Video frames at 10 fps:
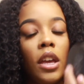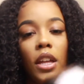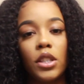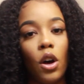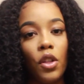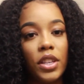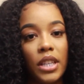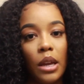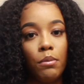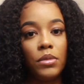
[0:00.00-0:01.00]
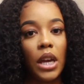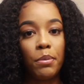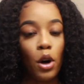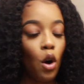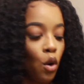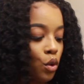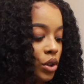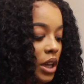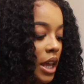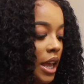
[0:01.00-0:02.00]
It's all the same type of hold.
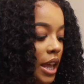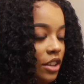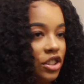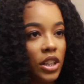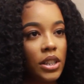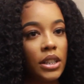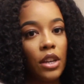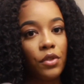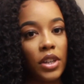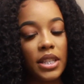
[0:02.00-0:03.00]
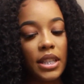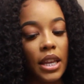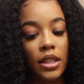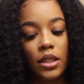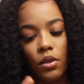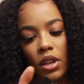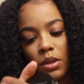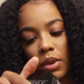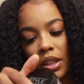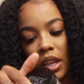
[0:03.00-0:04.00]
It's just different scents. So this
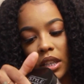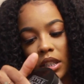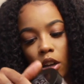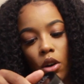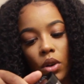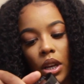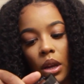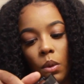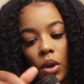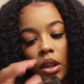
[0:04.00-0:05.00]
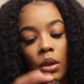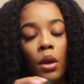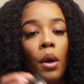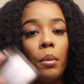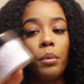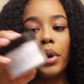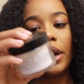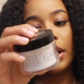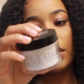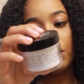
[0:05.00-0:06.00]
one I think is the coconut one.
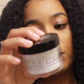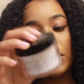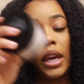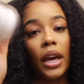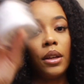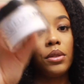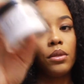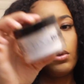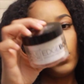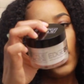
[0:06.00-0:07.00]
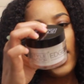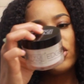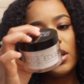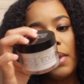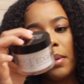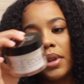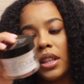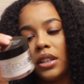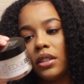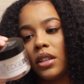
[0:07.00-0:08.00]
But yeah. Well, actually maybe
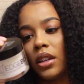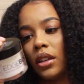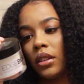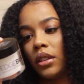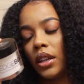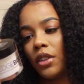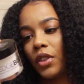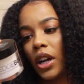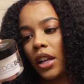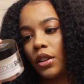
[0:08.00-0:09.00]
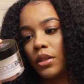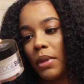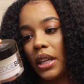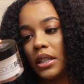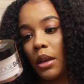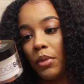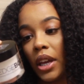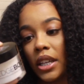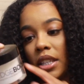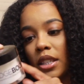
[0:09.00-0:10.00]
the different colors mean something,
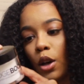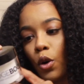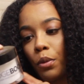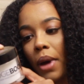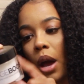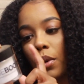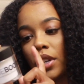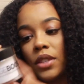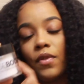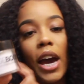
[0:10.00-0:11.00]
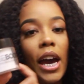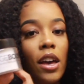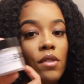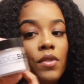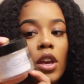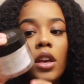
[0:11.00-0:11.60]
because this hold power is 5.